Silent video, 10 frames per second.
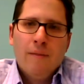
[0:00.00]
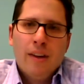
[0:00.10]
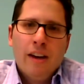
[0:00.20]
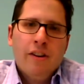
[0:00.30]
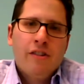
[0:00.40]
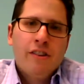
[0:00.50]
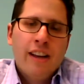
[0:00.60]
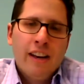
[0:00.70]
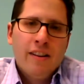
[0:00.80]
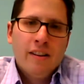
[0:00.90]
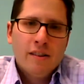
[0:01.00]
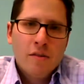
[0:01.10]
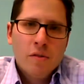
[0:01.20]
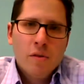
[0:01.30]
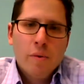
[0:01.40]
get your kid into
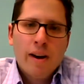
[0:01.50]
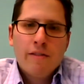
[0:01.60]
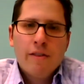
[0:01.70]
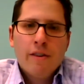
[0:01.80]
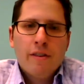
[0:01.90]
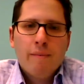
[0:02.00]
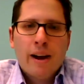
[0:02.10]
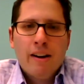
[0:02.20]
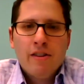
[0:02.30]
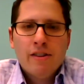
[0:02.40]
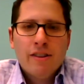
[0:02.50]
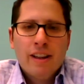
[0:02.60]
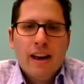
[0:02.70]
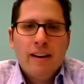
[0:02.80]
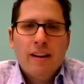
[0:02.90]
school, whatever barriers
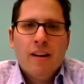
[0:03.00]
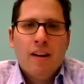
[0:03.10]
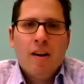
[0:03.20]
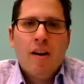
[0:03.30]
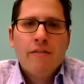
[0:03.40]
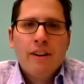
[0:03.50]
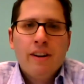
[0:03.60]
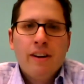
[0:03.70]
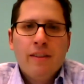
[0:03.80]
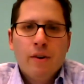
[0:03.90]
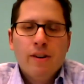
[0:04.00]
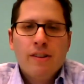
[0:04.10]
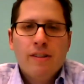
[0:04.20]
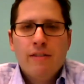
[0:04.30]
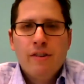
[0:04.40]
that often immigrants
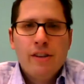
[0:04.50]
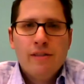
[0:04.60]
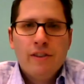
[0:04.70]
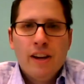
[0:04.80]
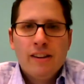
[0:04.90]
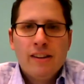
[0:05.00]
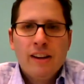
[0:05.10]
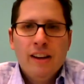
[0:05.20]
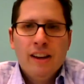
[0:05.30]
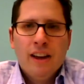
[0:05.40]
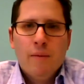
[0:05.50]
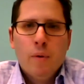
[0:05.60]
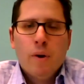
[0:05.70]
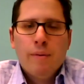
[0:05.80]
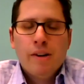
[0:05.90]
and refugees face, and we
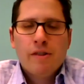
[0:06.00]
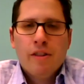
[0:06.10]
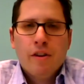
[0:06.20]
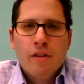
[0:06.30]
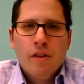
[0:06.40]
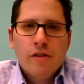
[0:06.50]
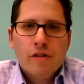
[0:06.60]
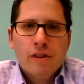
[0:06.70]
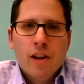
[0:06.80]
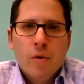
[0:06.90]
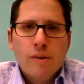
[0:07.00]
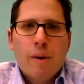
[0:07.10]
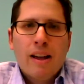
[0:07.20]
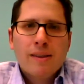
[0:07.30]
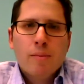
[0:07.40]
want to make sure those are as low as
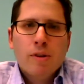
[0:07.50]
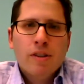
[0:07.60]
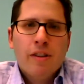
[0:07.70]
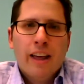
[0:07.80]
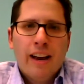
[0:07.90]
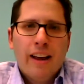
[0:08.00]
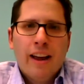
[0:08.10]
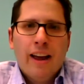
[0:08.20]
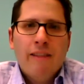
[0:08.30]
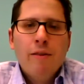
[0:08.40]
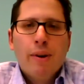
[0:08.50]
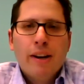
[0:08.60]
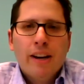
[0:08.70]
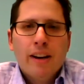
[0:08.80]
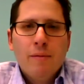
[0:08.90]
possible so that everybody
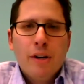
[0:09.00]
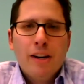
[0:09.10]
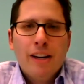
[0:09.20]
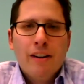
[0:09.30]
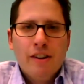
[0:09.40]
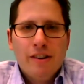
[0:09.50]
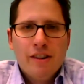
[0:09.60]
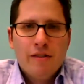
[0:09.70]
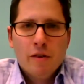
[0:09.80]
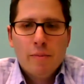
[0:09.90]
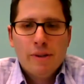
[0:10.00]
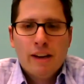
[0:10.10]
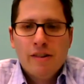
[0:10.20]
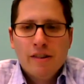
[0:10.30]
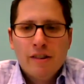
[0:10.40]
in a community can reach their full
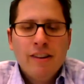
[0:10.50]
potential.